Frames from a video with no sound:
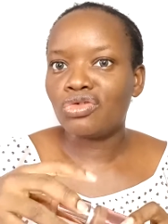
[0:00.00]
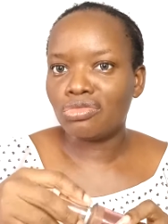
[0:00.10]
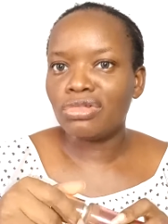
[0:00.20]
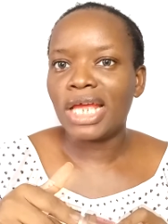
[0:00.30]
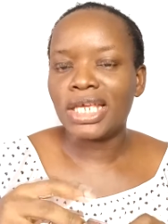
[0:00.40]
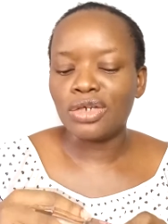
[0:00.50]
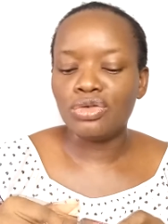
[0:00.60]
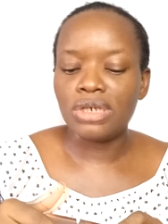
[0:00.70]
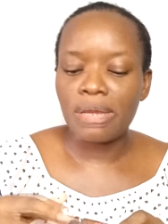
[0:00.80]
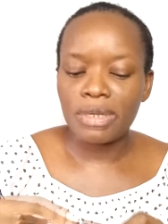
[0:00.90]
like a
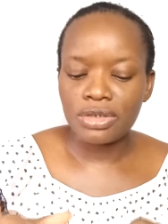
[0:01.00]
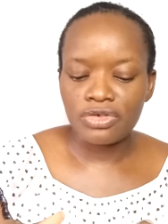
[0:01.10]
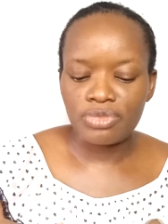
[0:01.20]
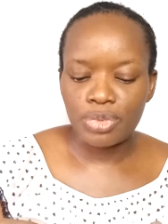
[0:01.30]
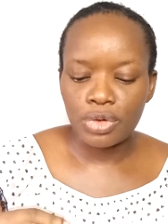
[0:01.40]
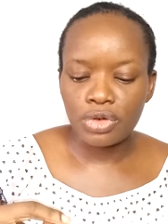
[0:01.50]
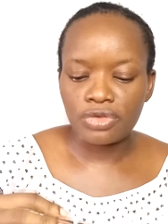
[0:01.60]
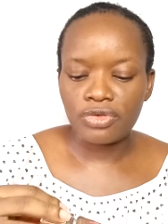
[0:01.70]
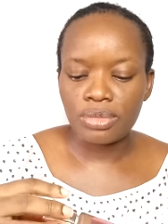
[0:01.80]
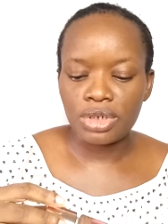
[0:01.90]
good amount of product
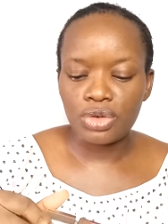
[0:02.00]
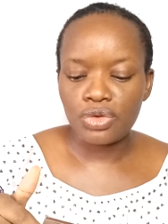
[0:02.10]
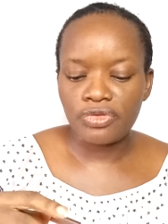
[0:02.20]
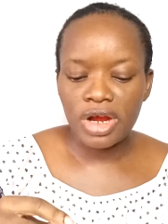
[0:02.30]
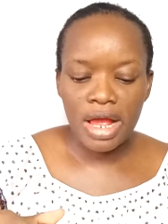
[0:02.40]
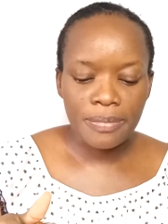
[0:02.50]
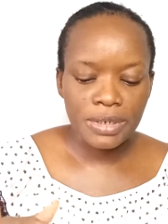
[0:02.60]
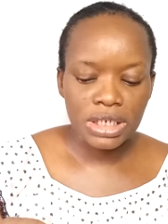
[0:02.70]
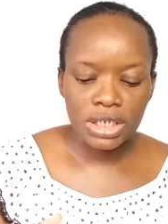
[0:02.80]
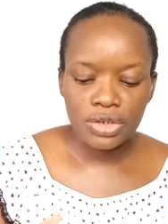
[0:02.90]
from the doe fur
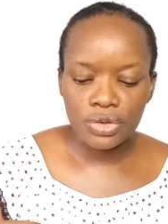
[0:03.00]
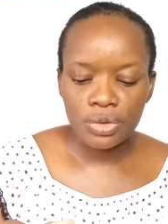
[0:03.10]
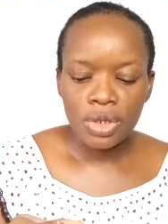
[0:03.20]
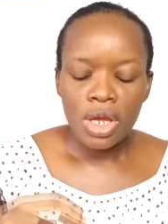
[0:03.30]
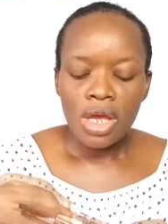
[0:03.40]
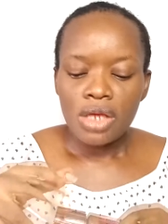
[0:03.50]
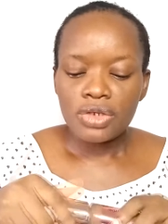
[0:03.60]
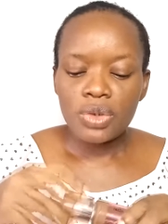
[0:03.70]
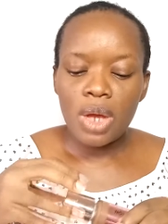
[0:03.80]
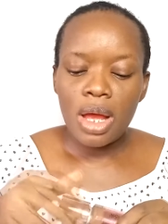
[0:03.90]
applicator.
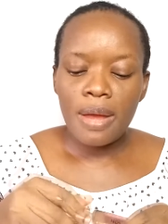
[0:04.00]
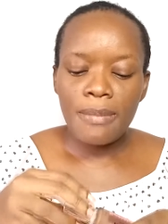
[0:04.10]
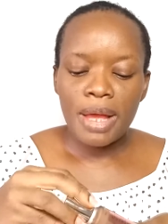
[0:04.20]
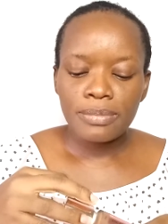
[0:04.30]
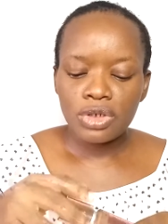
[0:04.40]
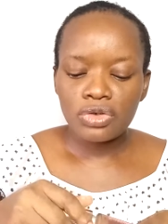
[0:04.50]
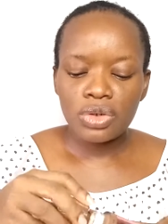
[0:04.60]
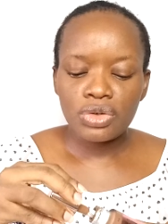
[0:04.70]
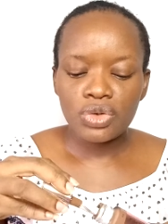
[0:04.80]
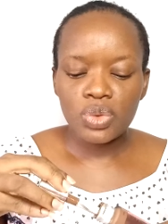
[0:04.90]
So I'm just
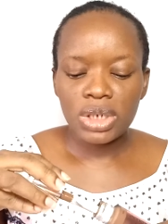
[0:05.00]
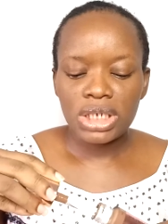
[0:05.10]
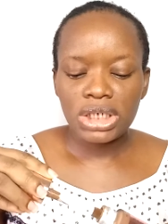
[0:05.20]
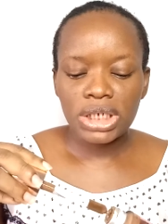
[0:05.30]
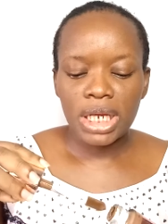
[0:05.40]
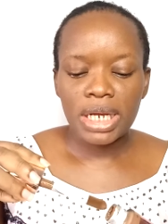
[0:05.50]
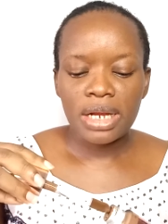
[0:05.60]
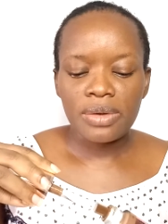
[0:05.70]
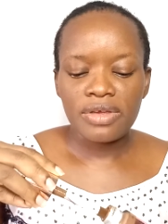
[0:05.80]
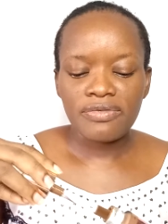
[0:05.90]
going to quickly check
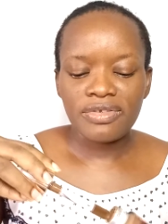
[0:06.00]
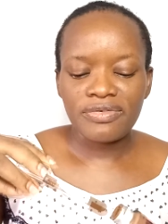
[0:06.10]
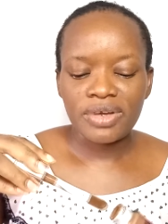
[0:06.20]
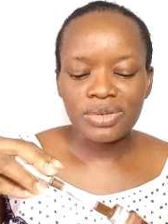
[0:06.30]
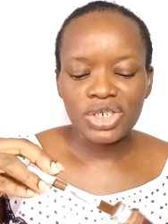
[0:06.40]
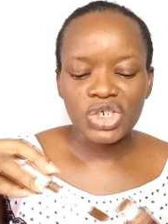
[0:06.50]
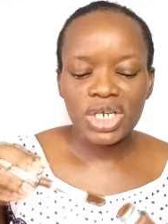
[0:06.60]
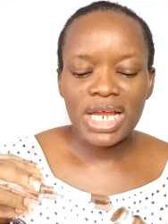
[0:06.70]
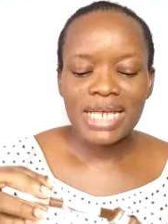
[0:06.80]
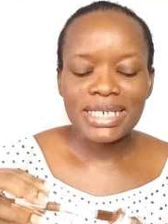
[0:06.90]
now if the
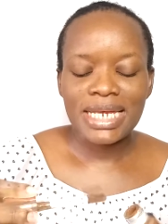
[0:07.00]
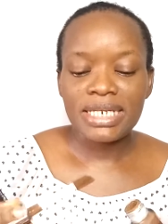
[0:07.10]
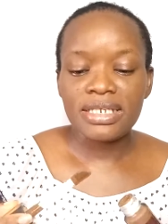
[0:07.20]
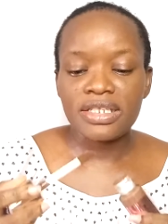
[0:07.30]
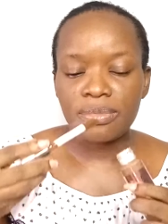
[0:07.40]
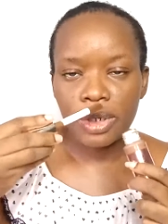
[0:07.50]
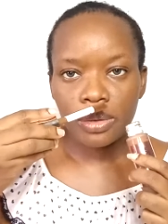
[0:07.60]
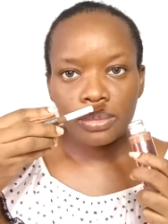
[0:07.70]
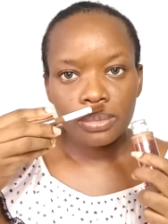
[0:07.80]
foundation has any smell.